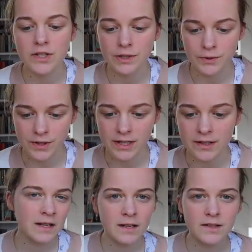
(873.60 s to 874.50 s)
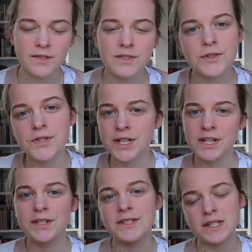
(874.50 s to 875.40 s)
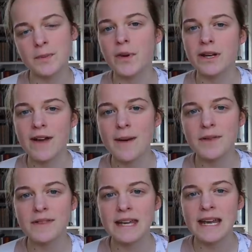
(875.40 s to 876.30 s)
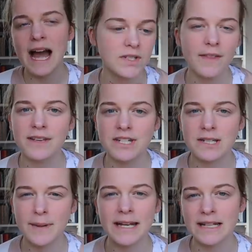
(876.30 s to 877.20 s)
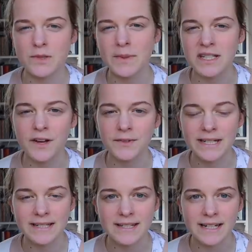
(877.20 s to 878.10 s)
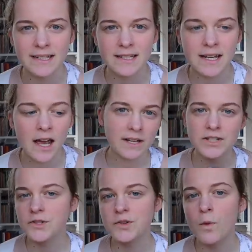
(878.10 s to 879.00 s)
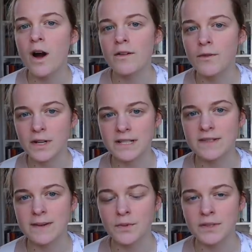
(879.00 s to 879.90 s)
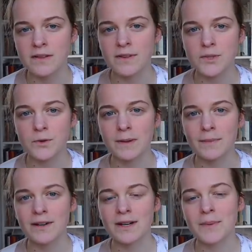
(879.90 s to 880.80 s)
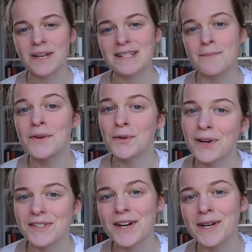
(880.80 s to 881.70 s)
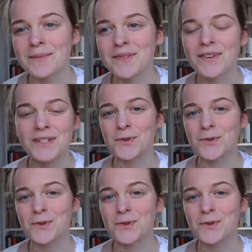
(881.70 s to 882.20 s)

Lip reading: children. So children are used as the point of empathy. I think she's appealing to maternal instinct. And children were evocative symbols in the Victorian period, because in middle-class homes,